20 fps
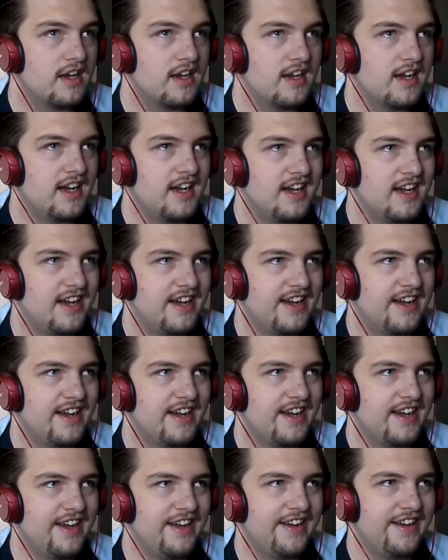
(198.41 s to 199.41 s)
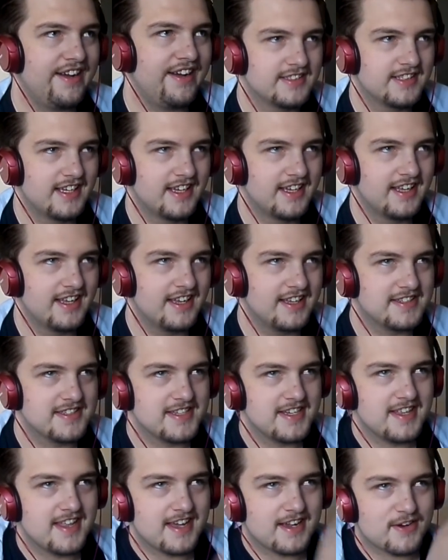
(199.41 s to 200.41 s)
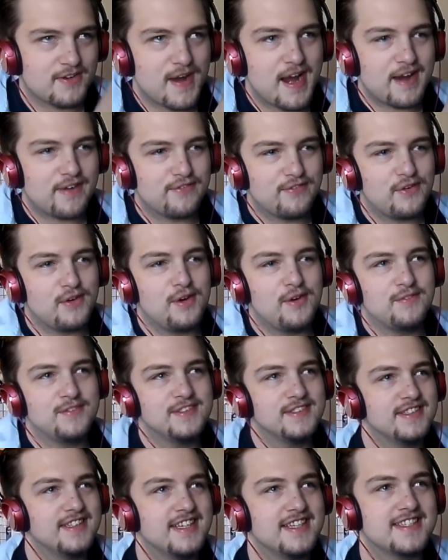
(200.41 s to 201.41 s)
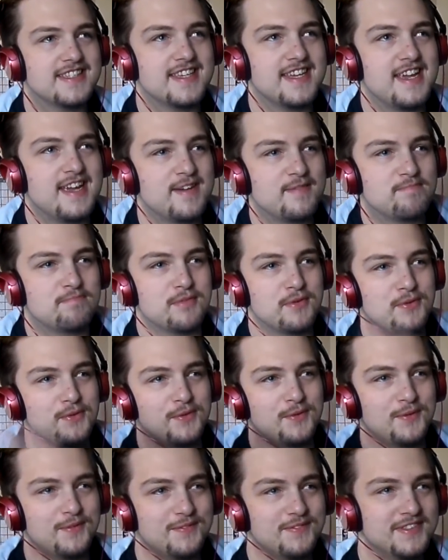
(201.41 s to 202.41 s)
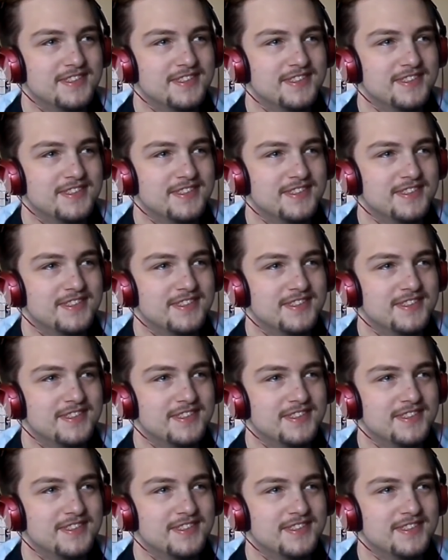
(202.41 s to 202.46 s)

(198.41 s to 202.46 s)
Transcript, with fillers: Ah. Uh, let's see that crack form. Let's see it. Boom!